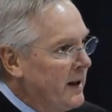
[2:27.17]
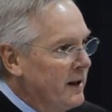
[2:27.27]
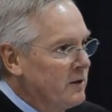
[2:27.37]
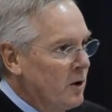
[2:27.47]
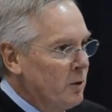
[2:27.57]

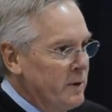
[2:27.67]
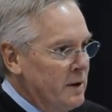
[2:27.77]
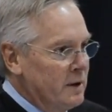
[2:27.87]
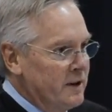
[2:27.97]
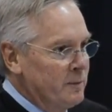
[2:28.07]
had told
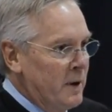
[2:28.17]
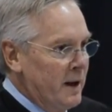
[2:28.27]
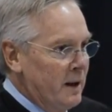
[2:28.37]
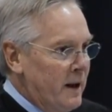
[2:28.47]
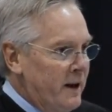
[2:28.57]
me to live
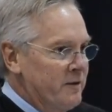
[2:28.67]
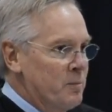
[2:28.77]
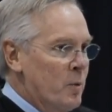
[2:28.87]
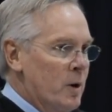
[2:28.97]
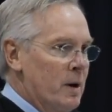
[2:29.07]
my
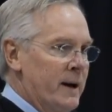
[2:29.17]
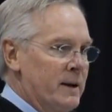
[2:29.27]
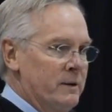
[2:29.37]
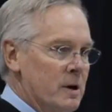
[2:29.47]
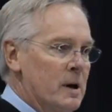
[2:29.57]
life more
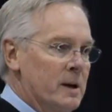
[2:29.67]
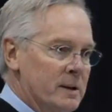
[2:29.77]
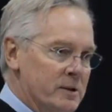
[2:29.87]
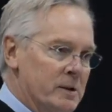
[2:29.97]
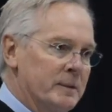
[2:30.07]
like a
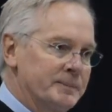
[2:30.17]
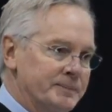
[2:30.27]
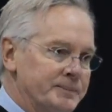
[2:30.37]
dog's.